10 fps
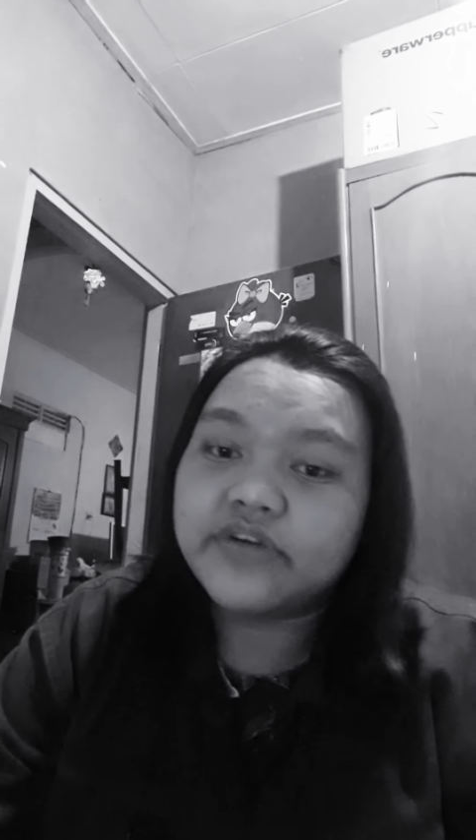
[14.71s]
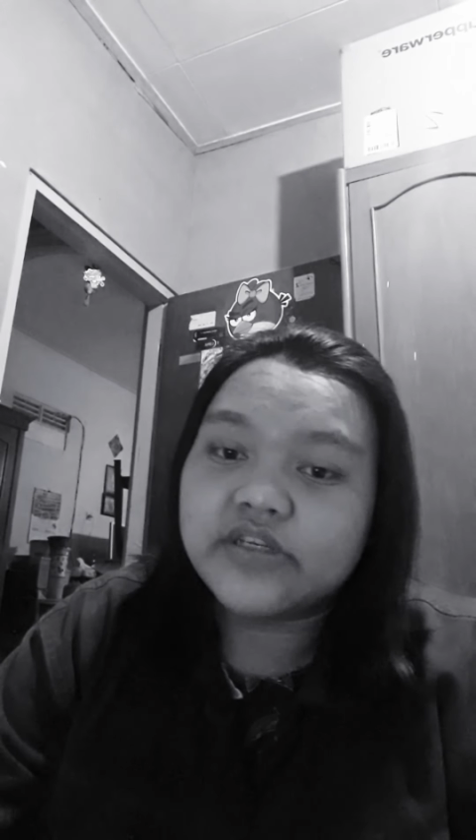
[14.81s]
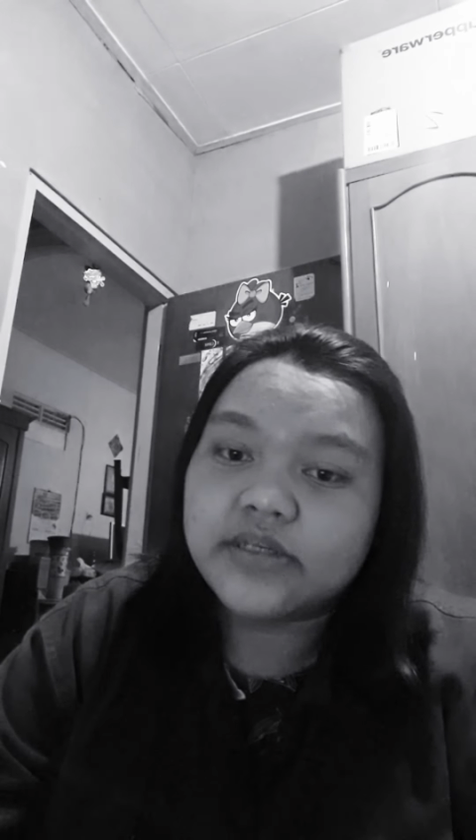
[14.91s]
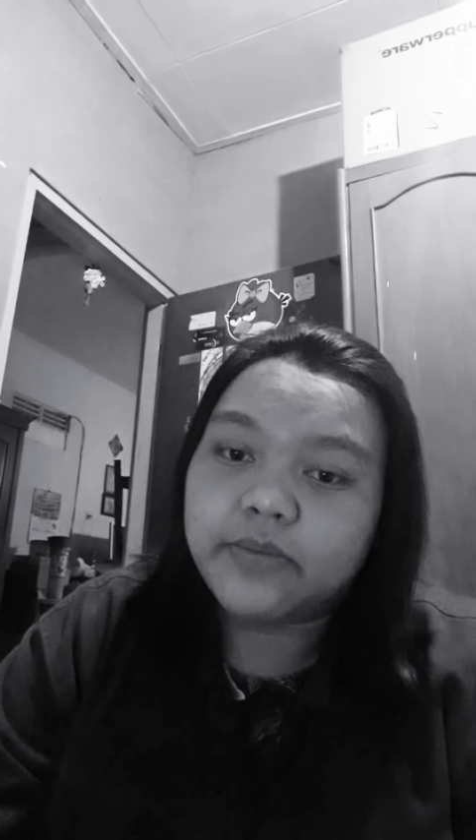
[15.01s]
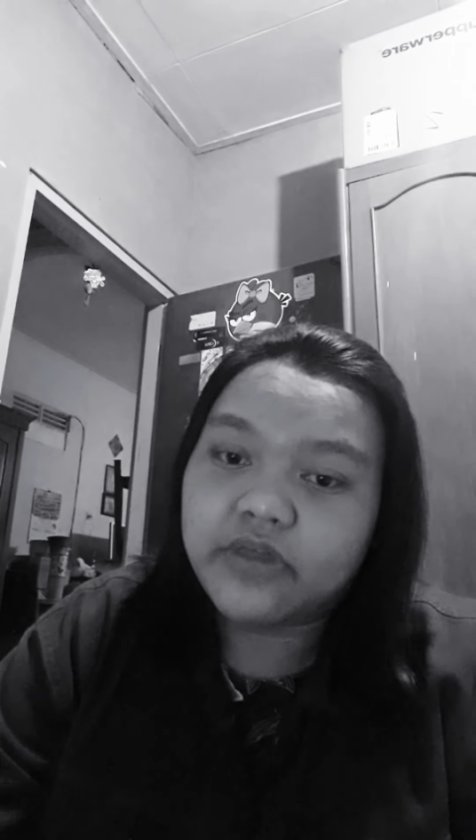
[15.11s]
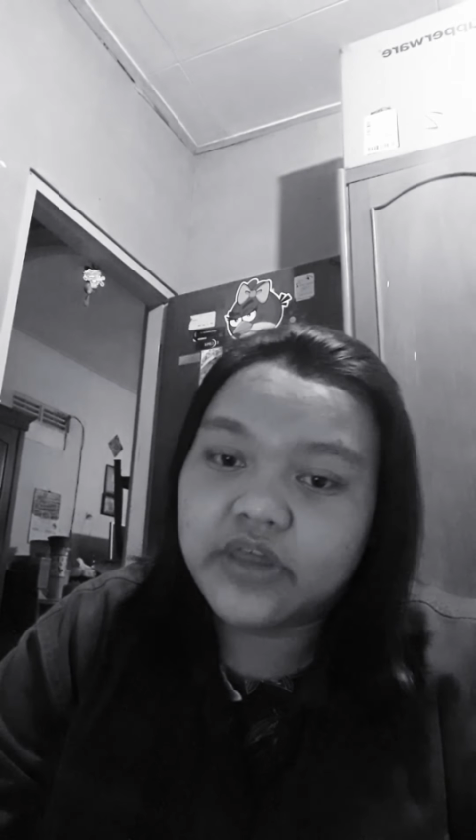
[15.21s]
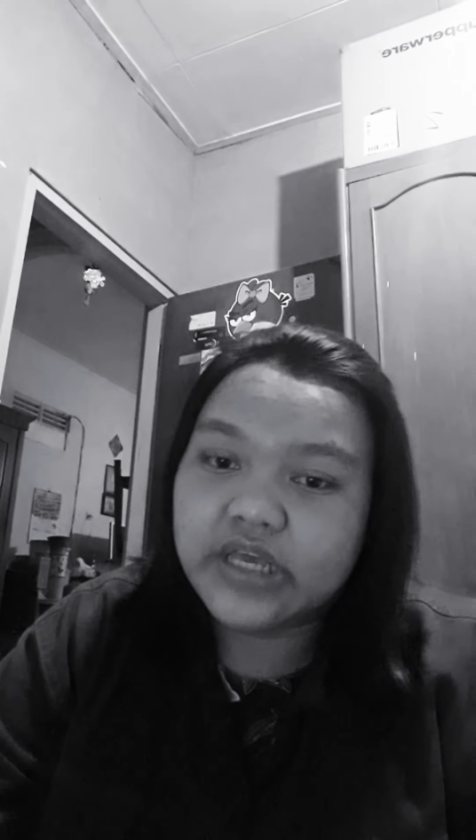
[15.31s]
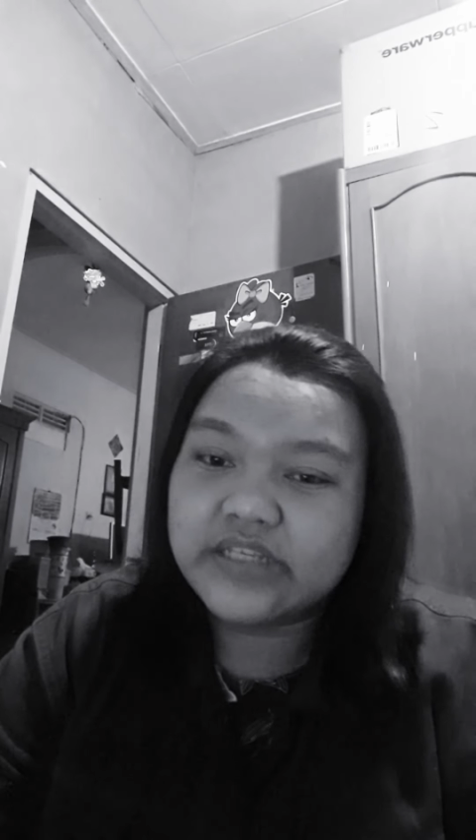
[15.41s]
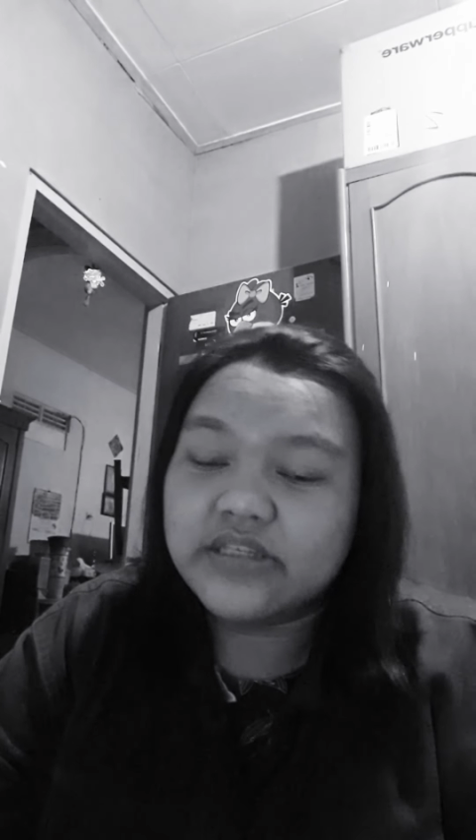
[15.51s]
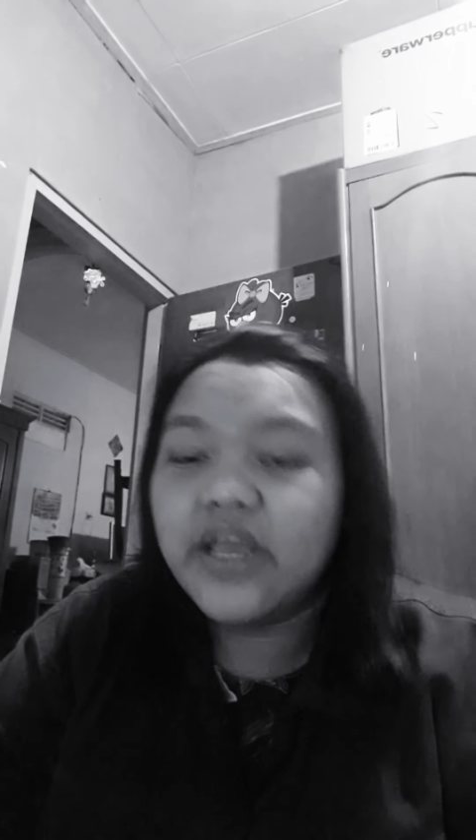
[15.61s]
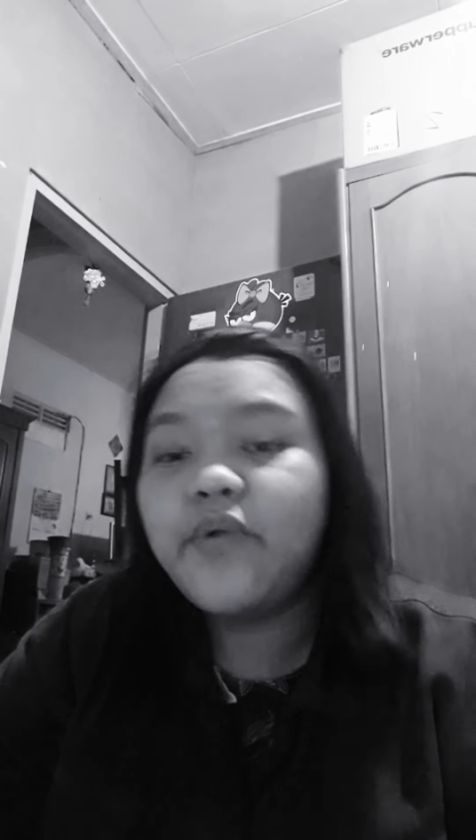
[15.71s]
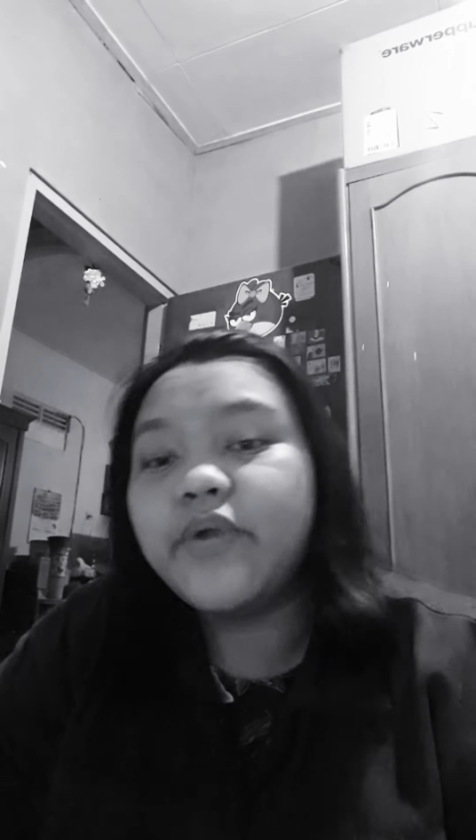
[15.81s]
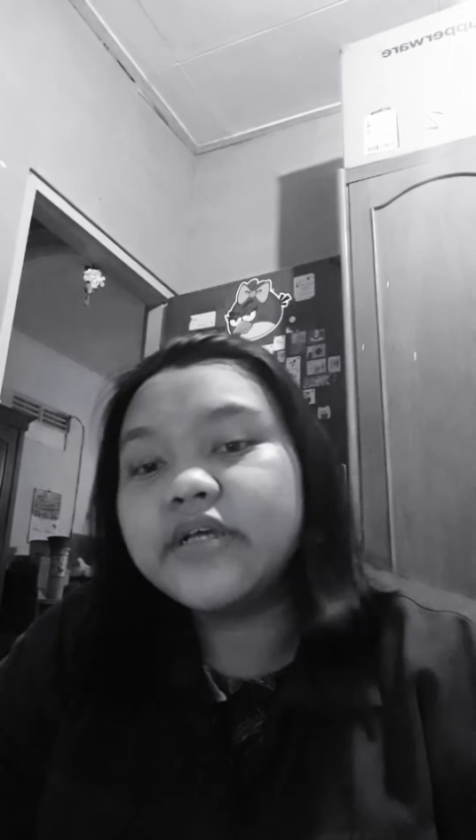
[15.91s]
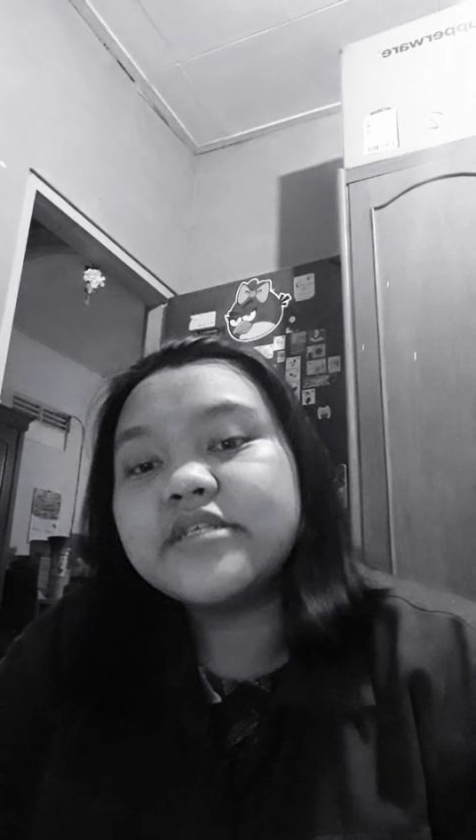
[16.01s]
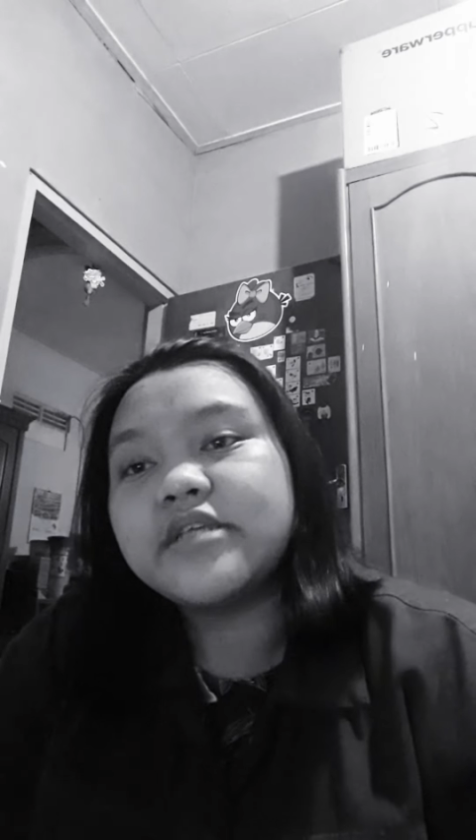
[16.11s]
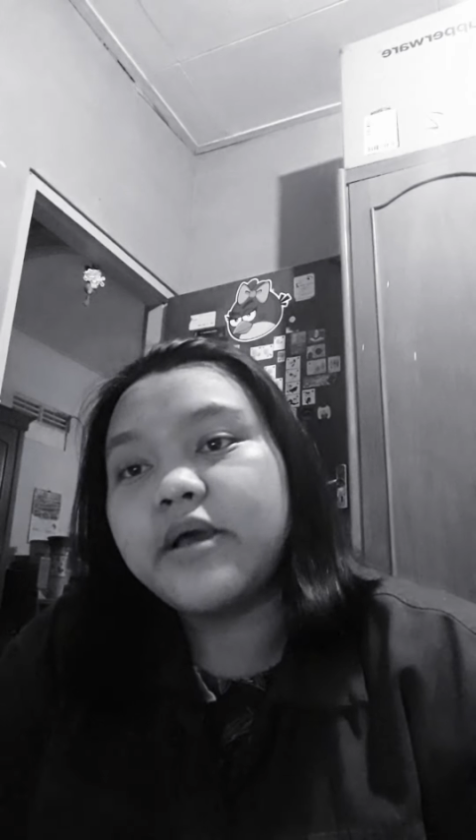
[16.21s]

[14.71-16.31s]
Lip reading: something serious